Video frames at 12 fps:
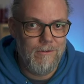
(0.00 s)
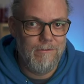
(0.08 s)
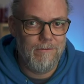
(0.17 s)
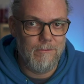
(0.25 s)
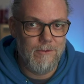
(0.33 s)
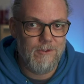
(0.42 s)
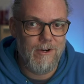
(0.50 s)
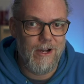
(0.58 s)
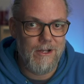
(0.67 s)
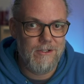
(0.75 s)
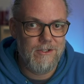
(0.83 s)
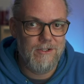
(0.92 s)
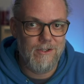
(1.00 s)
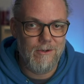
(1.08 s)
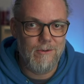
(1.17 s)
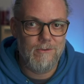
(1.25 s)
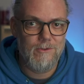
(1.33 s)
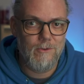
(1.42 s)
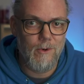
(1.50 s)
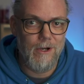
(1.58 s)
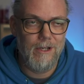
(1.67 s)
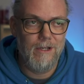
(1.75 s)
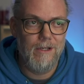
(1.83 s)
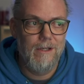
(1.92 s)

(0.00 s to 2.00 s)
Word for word: from scratch. So I was quite